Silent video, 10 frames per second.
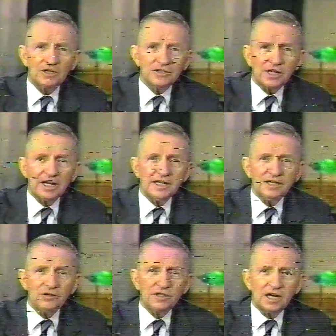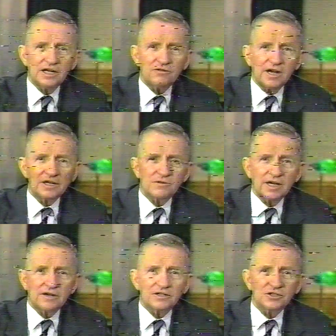signed a new contract
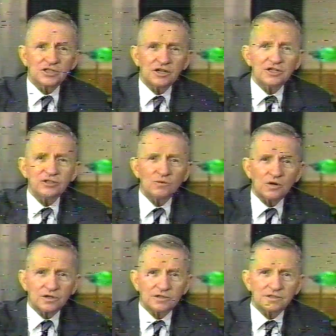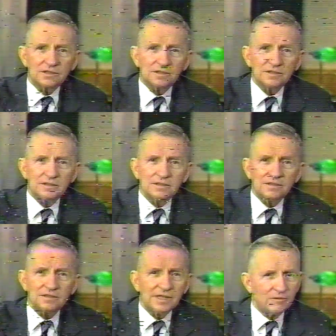without consulting the workers.
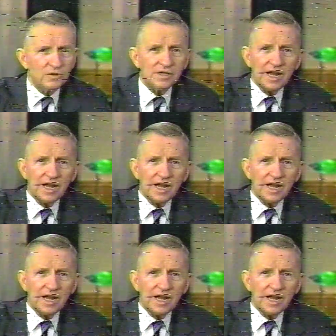That wouldn't